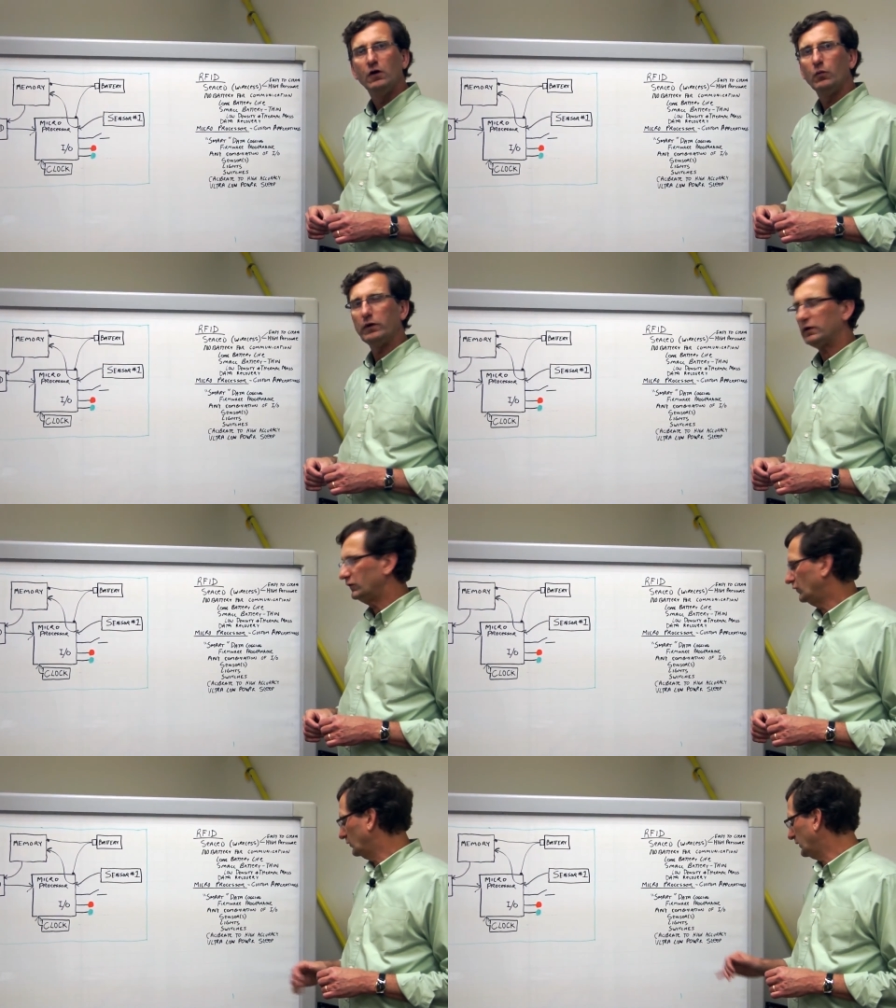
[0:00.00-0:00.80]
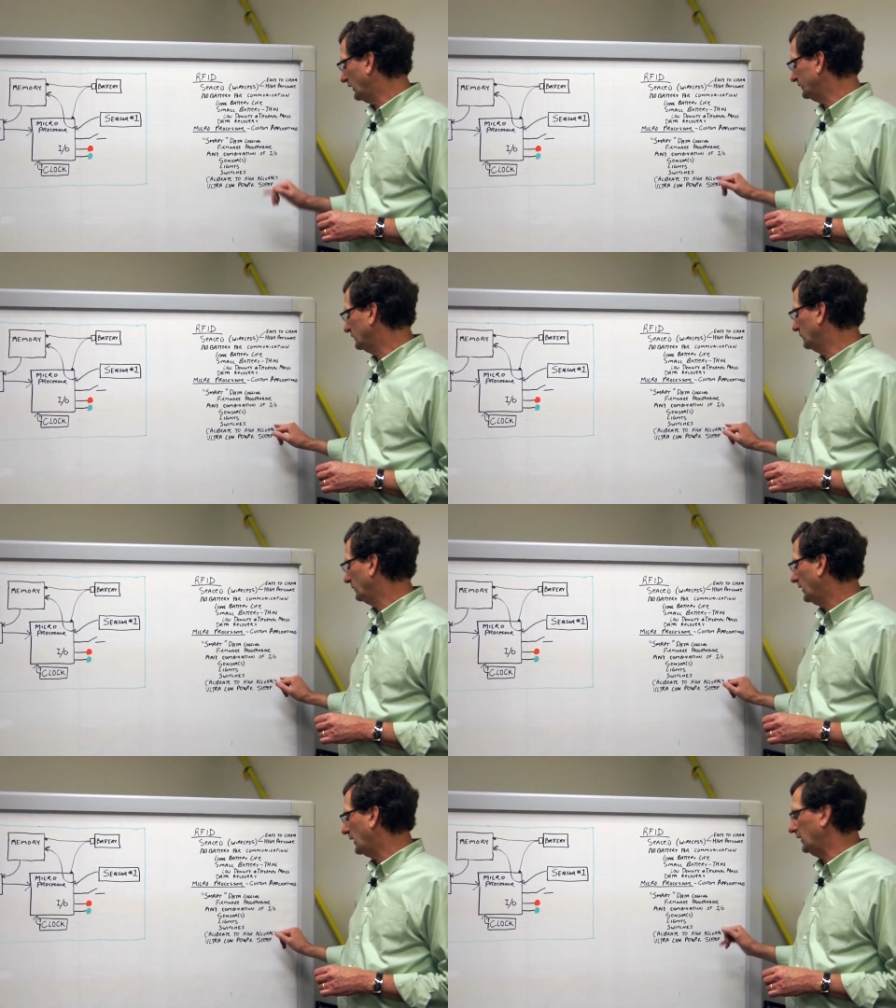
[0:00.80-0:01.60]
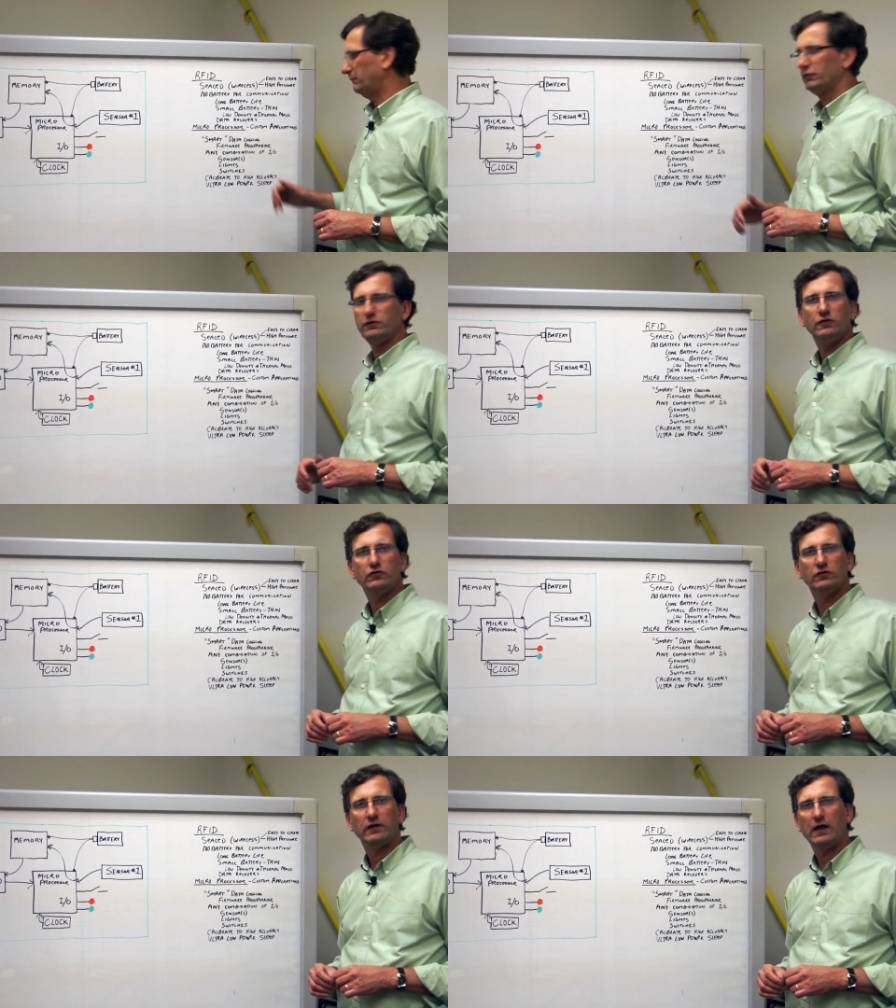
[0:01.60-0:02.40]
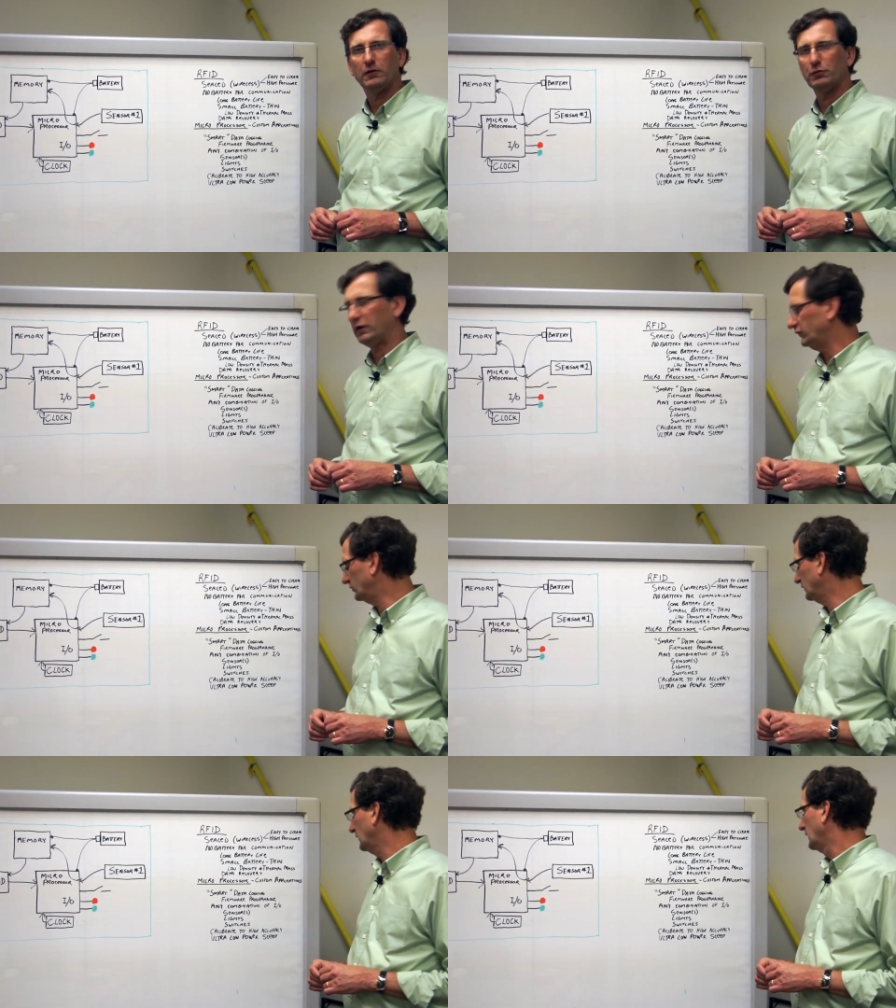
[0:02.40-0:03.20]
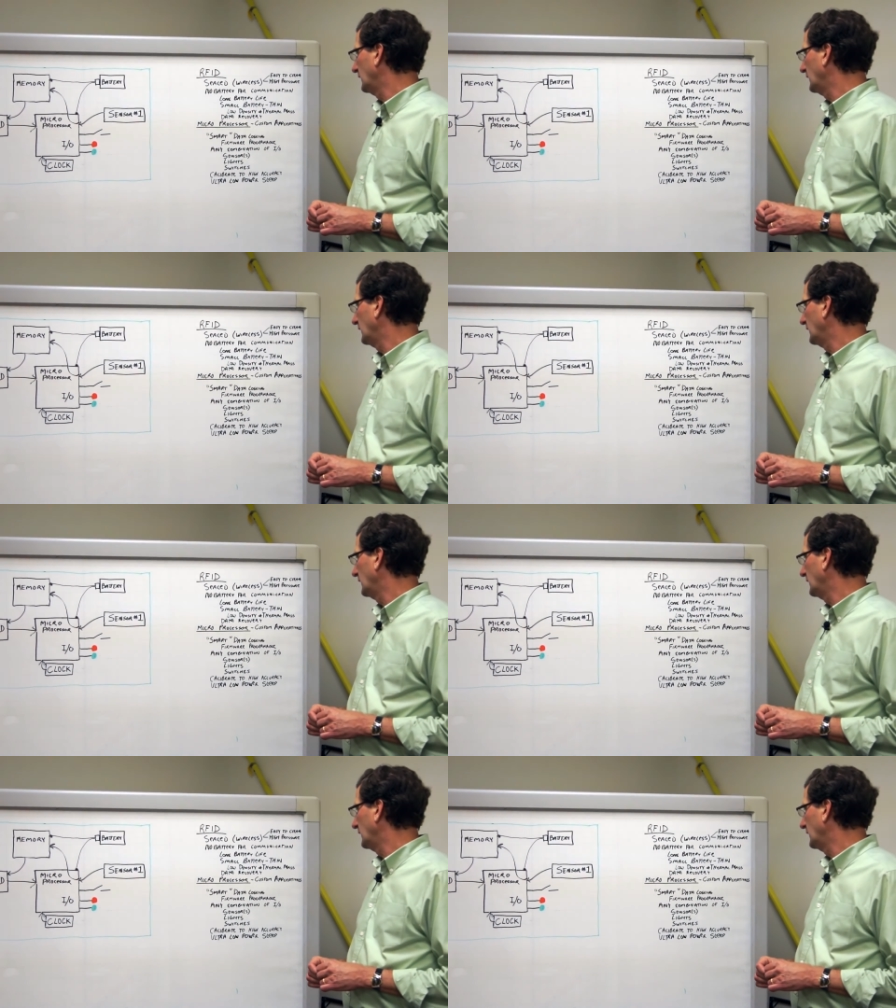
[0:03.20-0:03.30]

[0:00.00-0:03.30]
We can do custom high precision calibration,